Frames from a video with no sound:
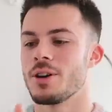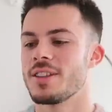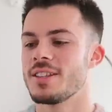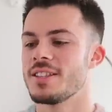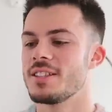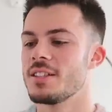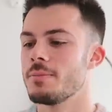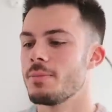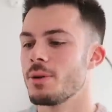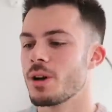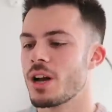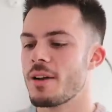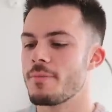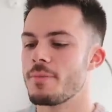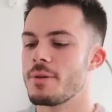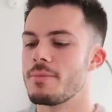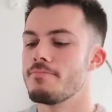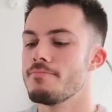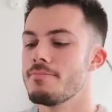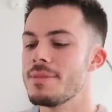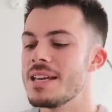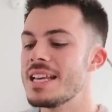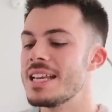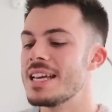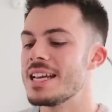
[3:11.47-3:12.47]
This is a book I've
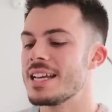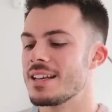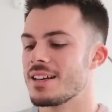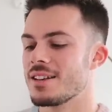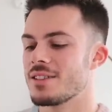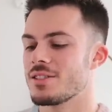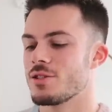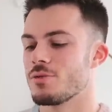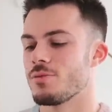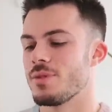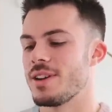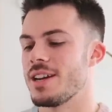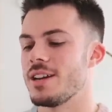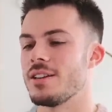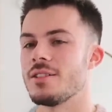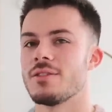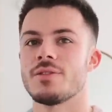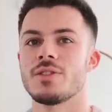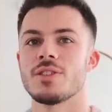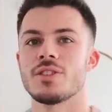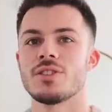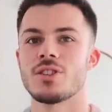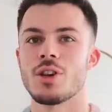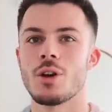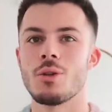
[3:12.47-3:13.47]
been meaning to read
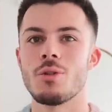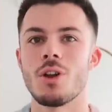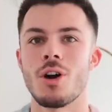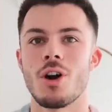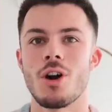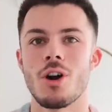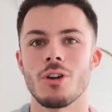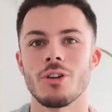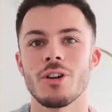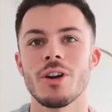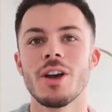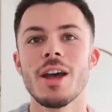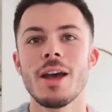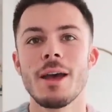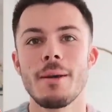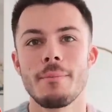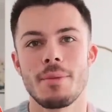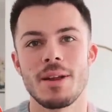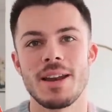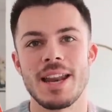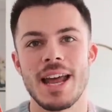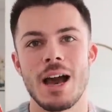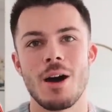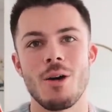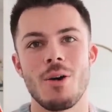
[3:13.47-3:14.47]
for so long,
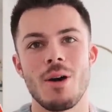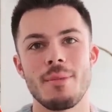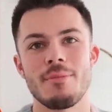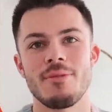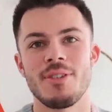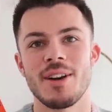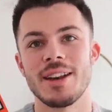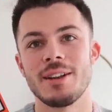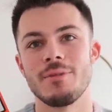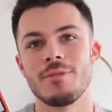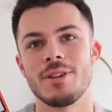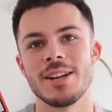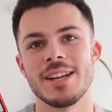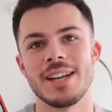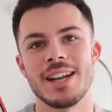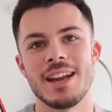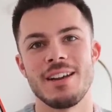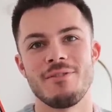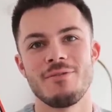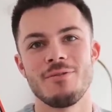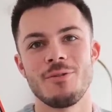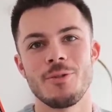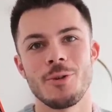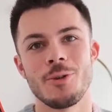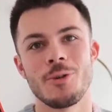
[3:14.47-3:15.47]
but now I'm finally reading
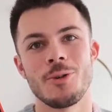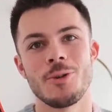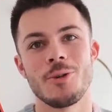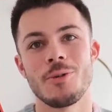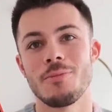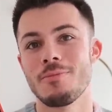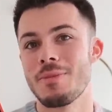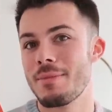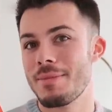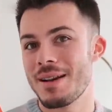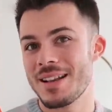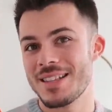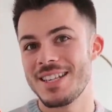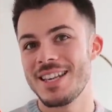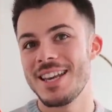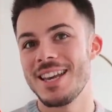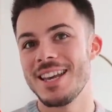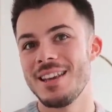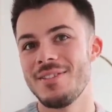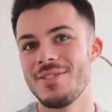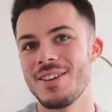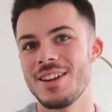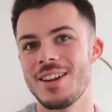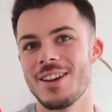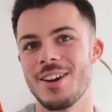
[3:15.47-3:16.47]
it for my Mattie
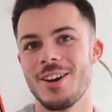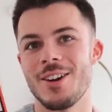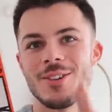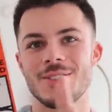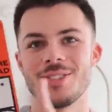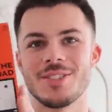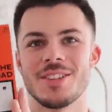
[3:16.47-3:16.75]
Healy video.